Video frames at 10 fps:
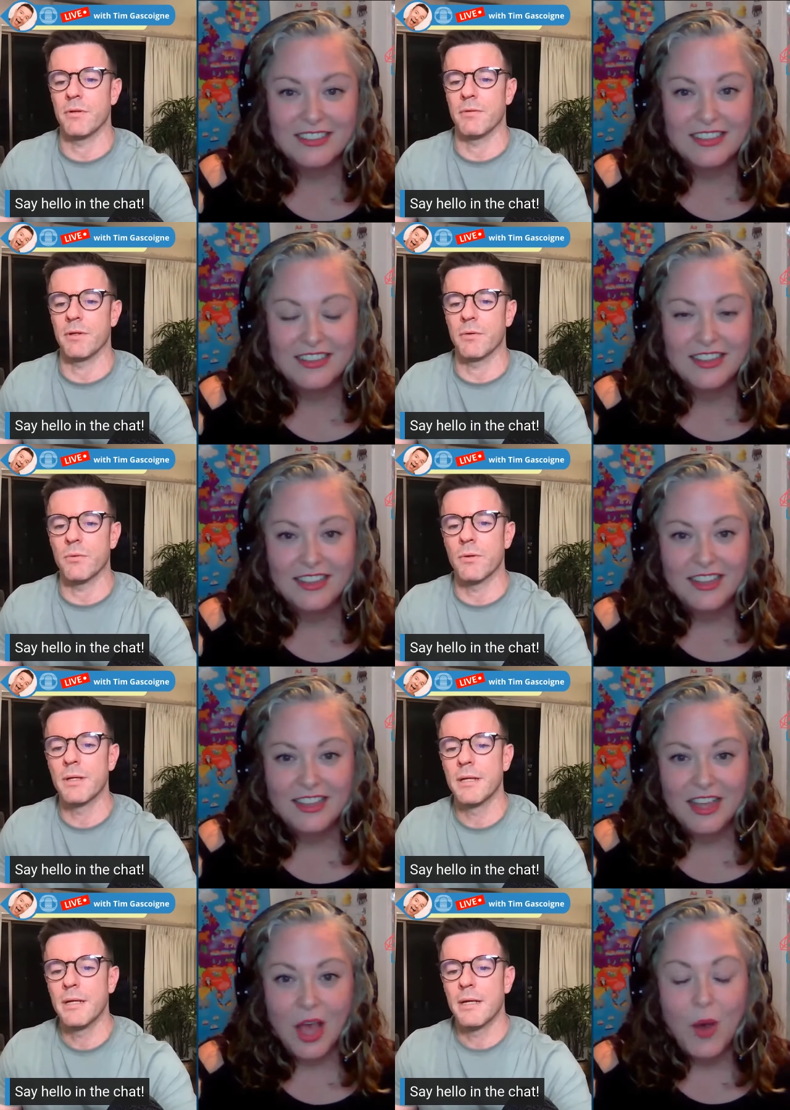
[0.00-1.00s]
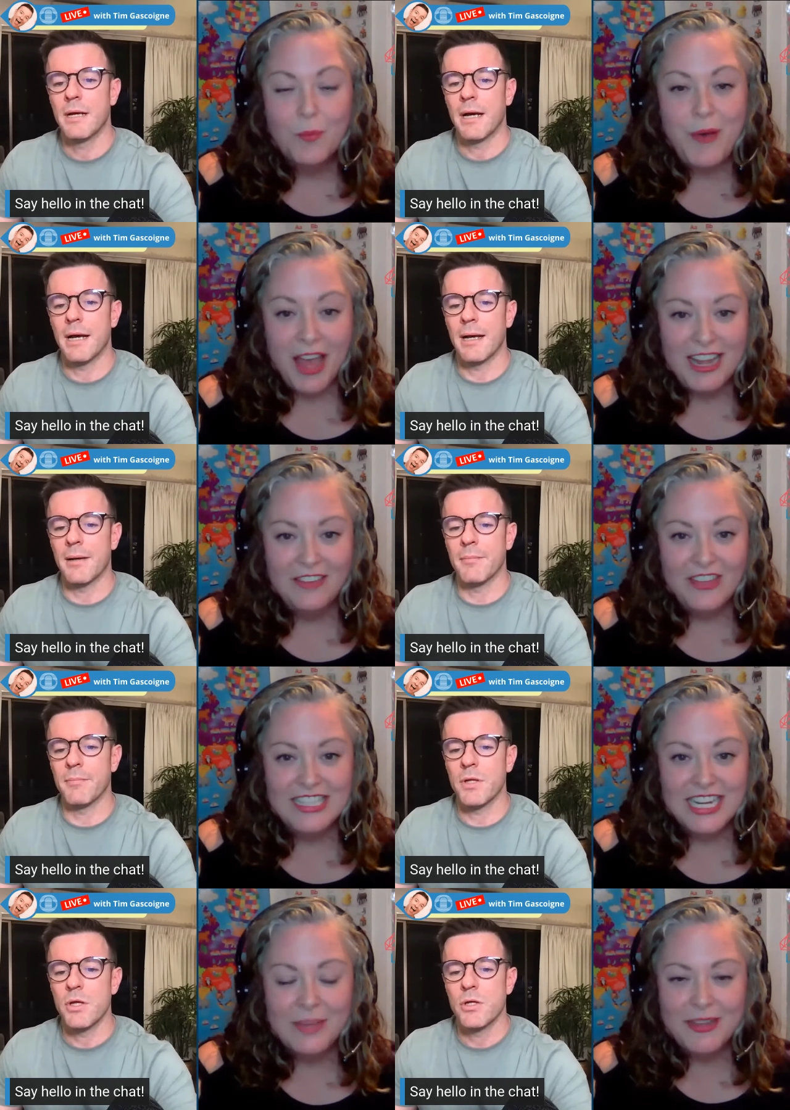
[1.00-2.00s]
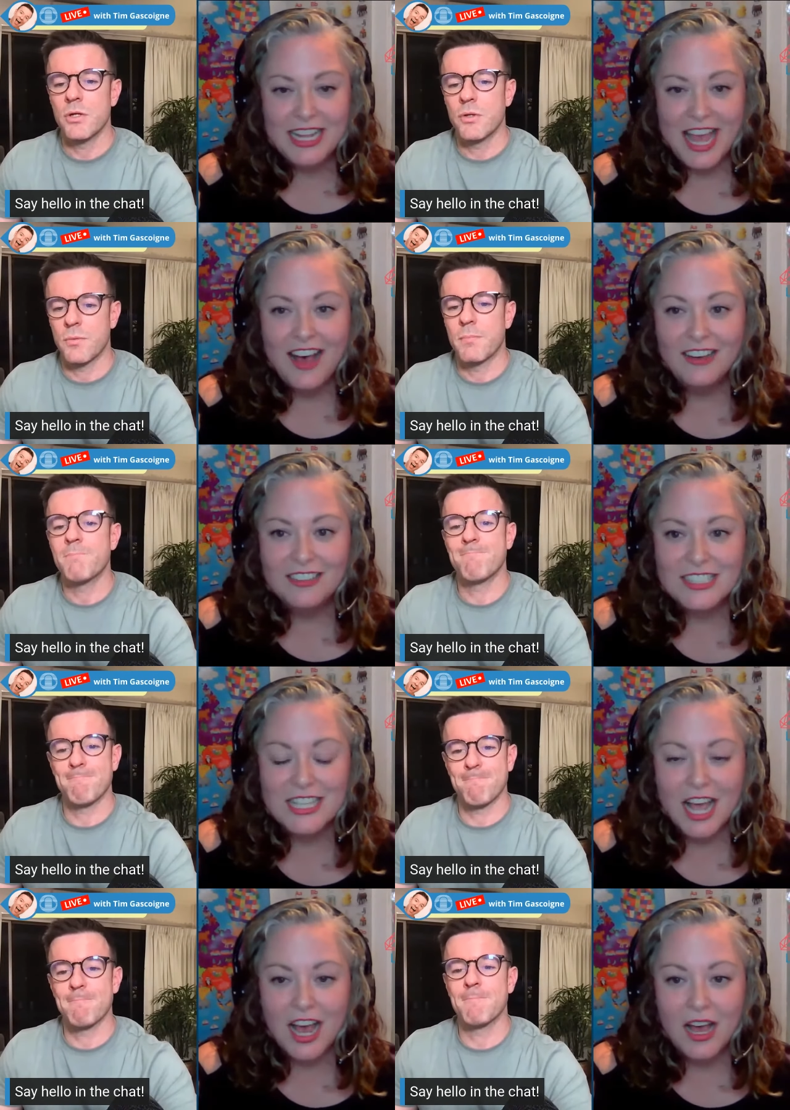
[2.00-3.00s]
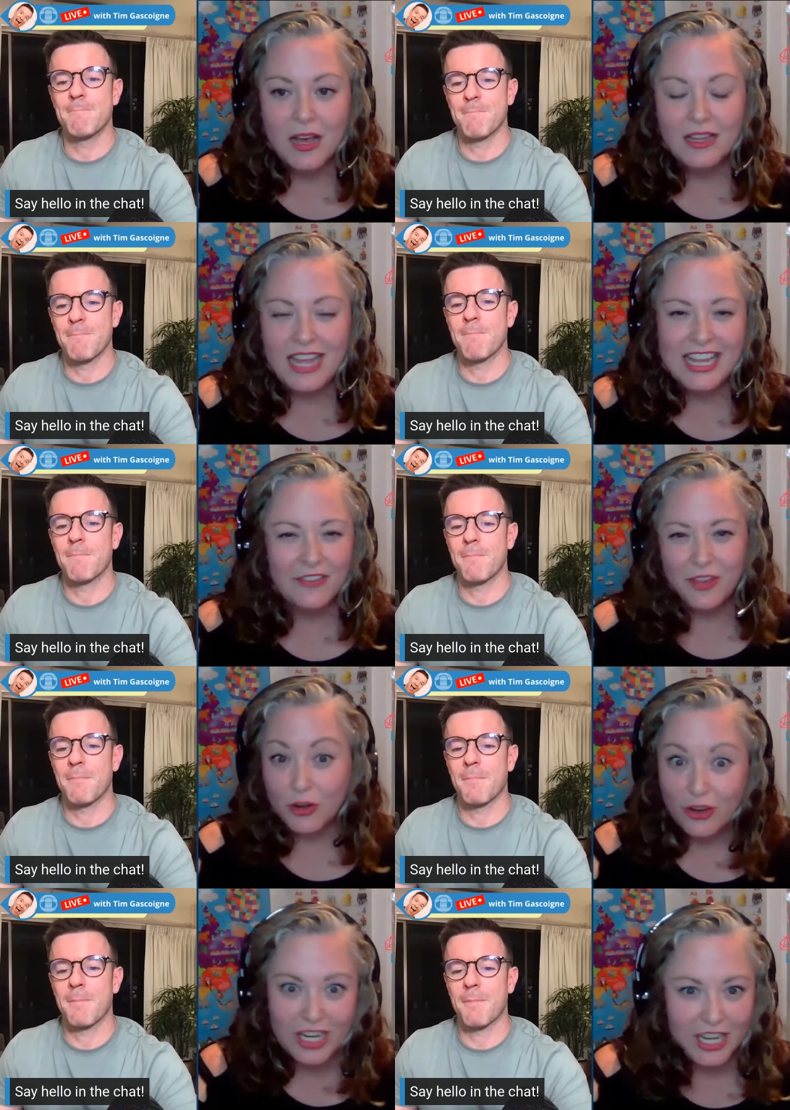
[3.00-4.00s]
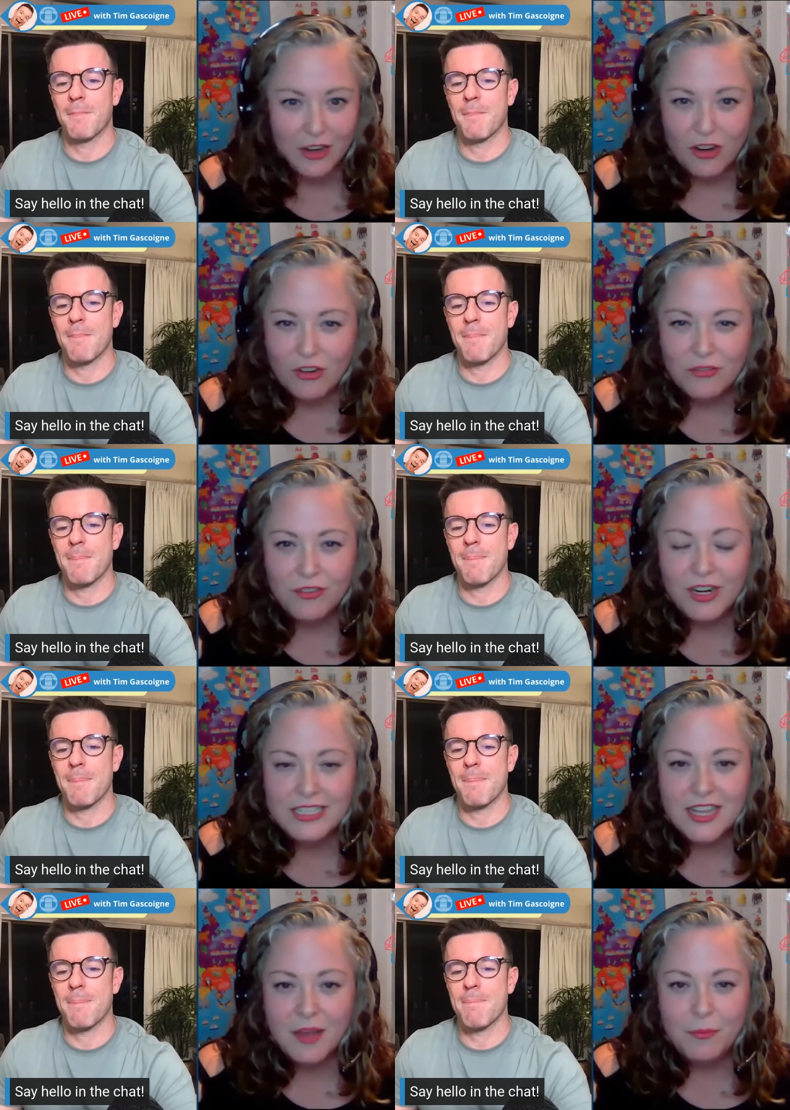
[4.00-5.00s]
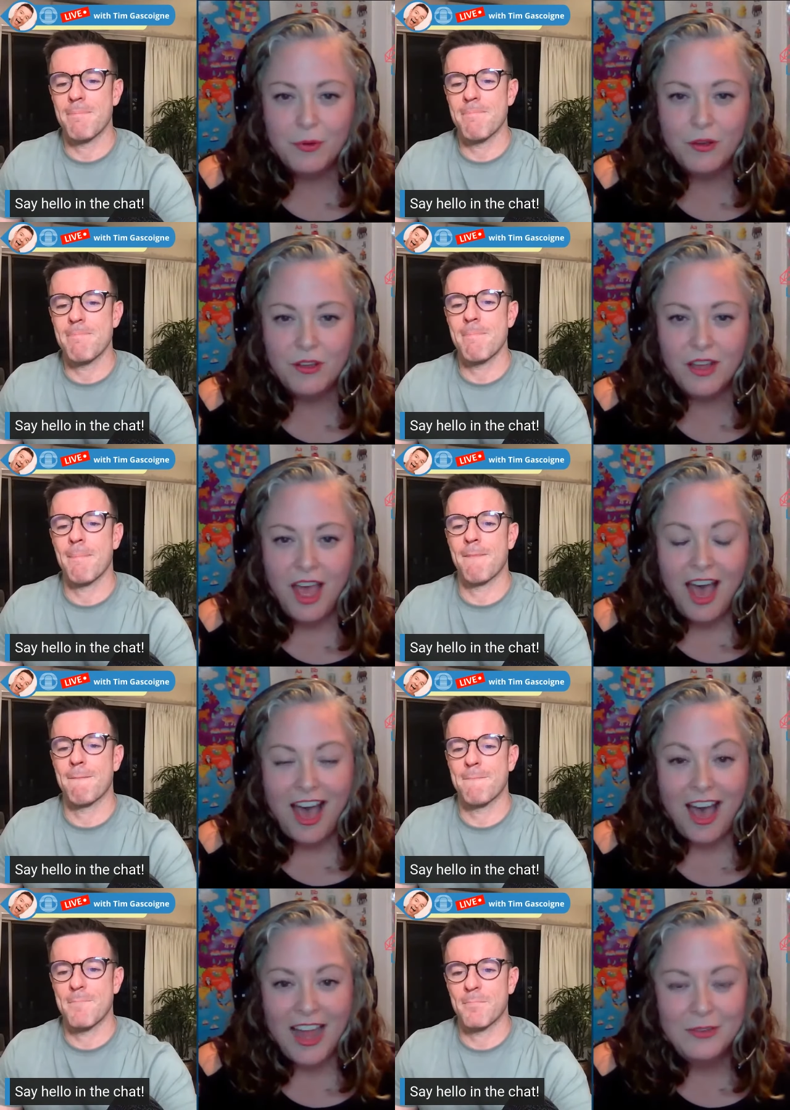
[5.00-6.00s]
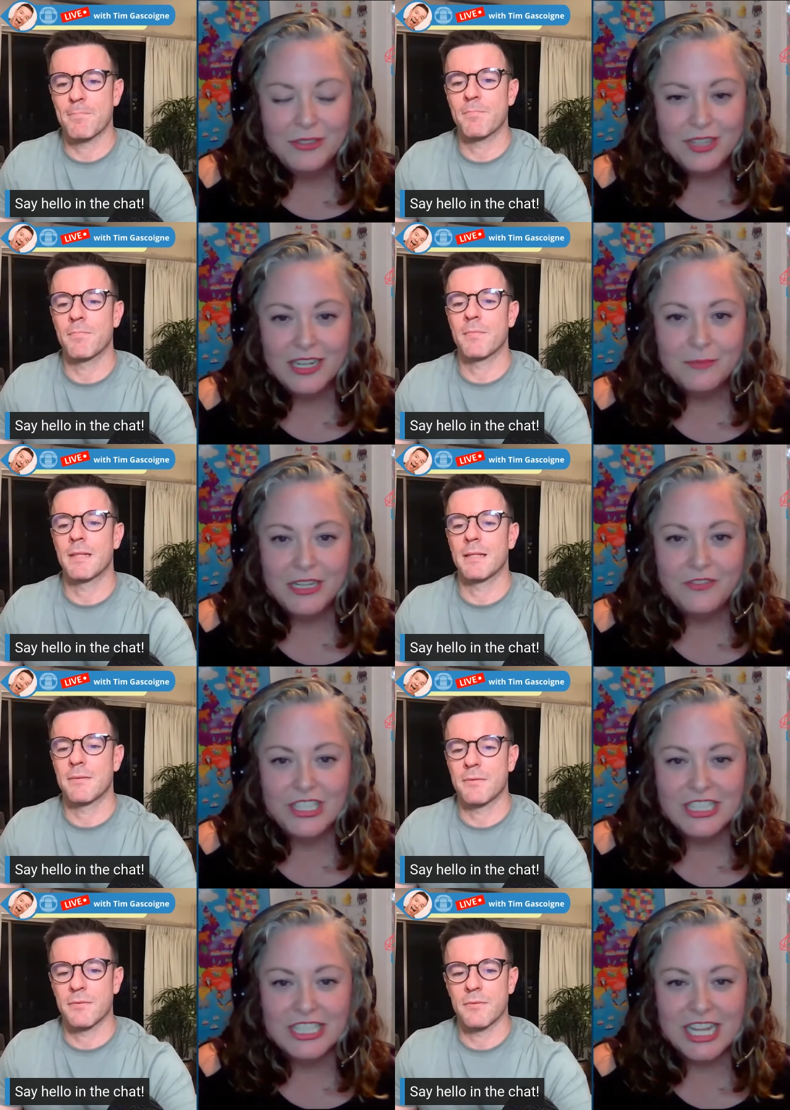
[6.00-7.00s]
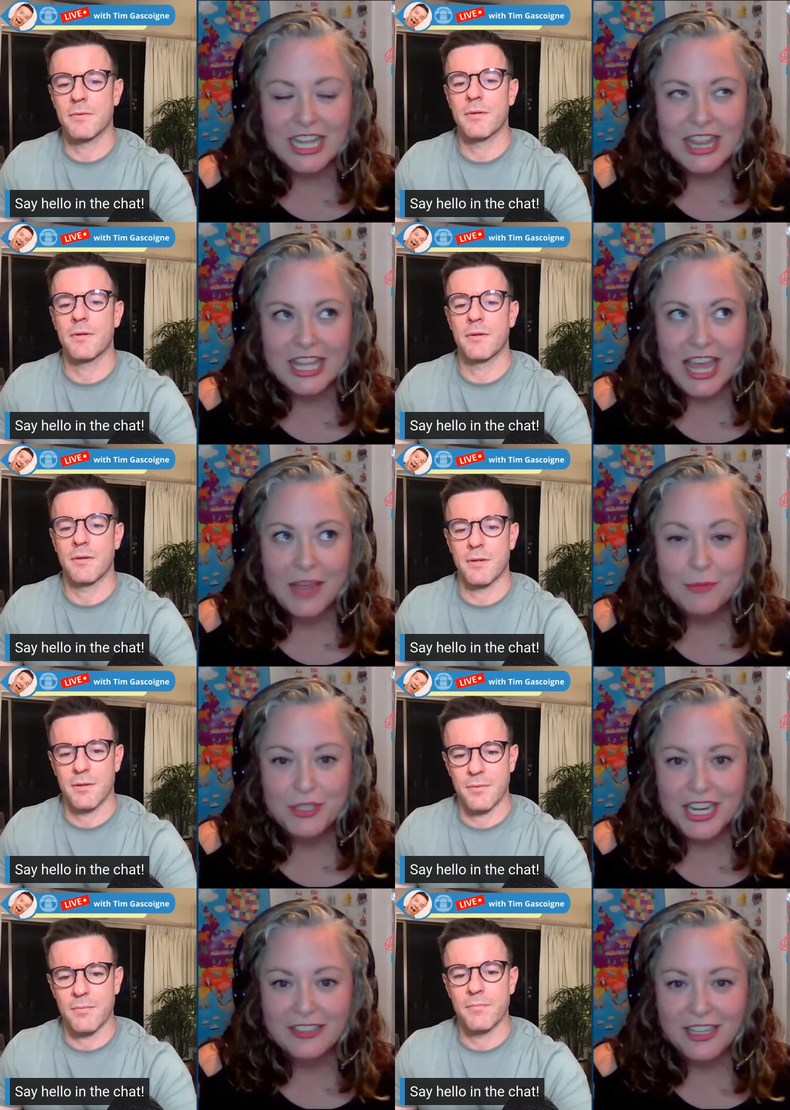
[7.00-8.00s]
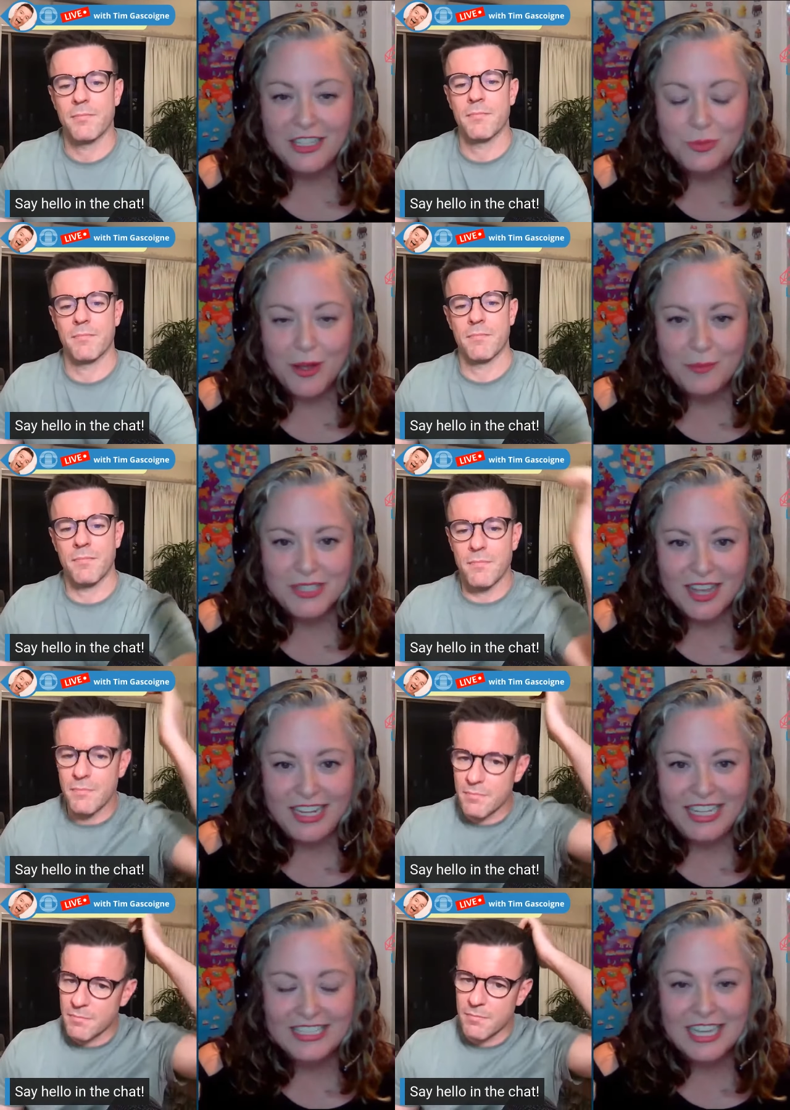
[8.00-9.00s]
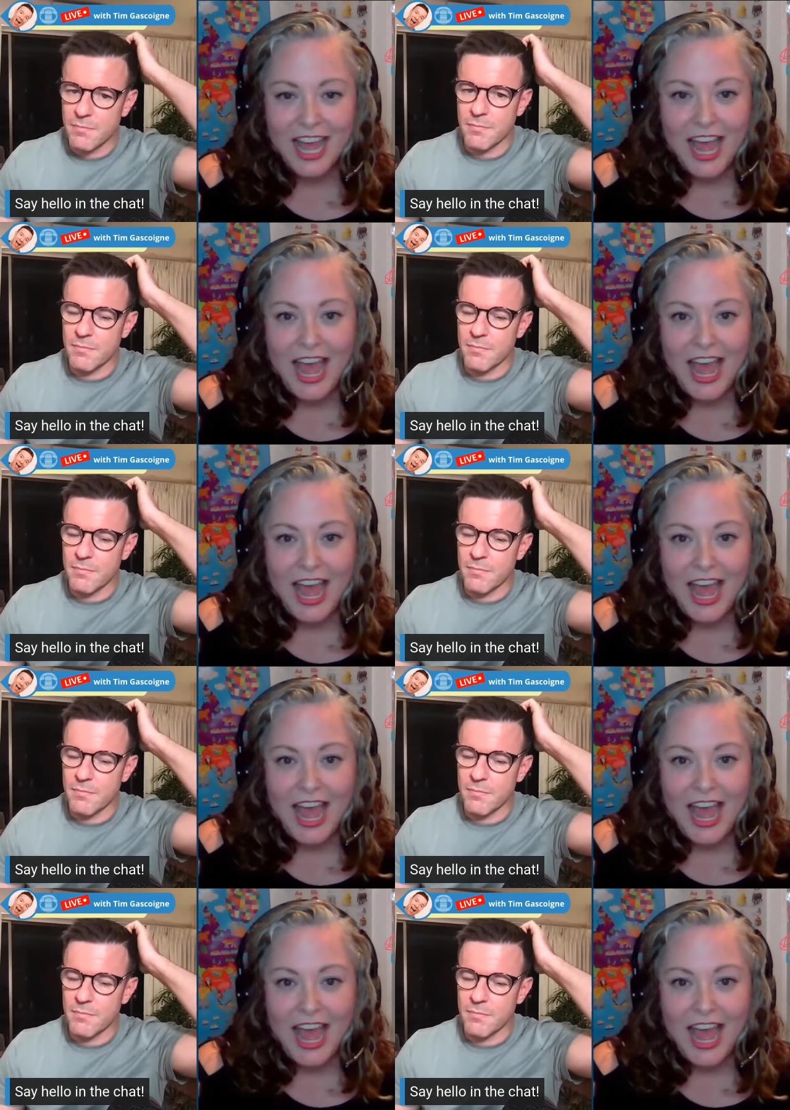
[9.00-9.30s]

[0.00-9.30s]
Speaker 1: really cool.
Speaker 2: But um, if it's anybody else, uh, like if you're creating your own, for example, I would recommend visiting the Cambridge English website.